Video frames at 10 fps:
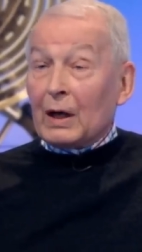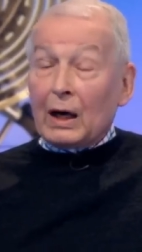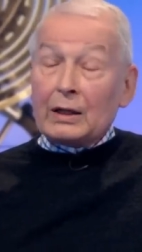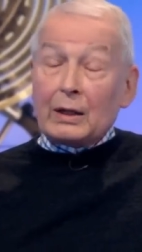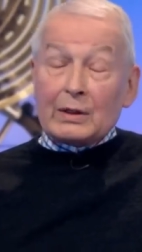
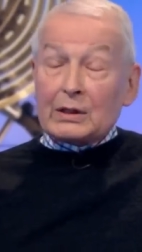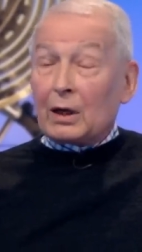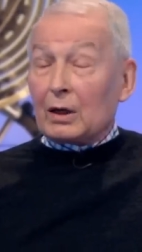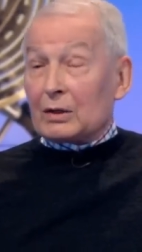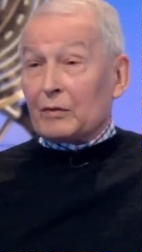I know it's
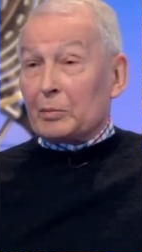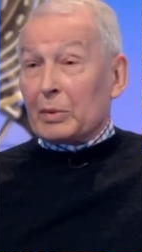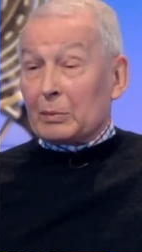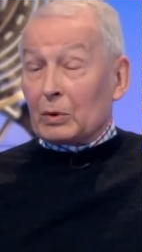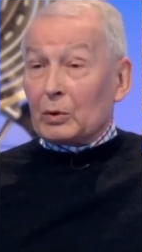harder for
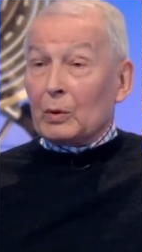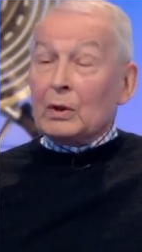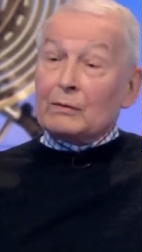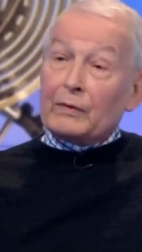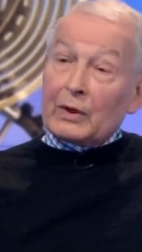people who
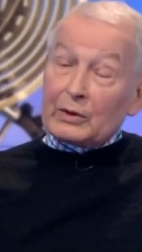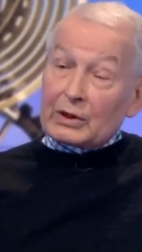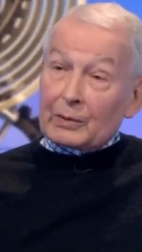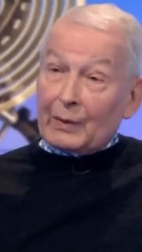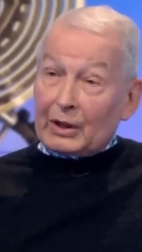
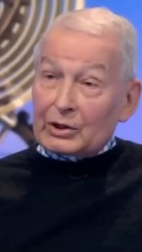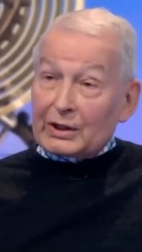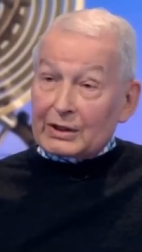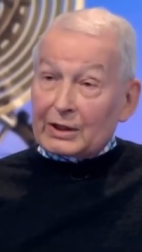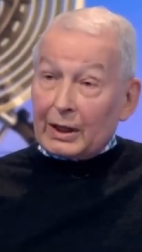voted to
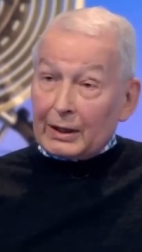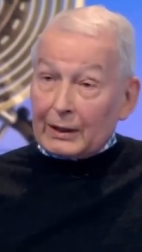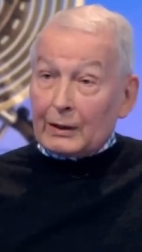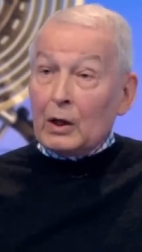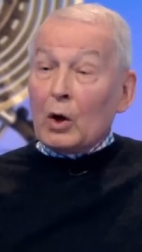actually stay
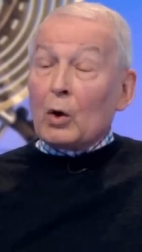in.